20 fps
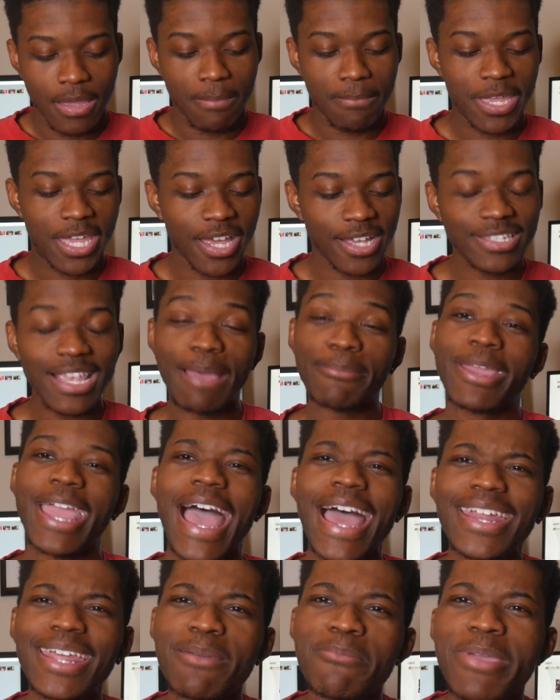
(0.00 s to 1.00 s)
because I'm
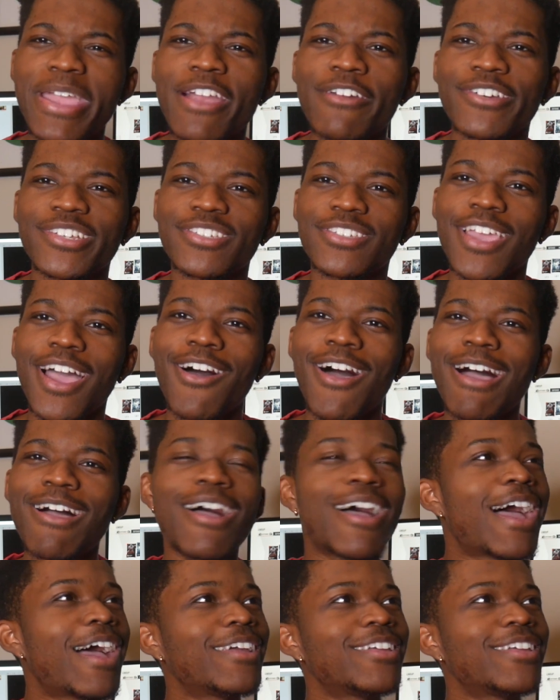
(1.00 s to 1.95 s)
kind of embarrassed, y'all.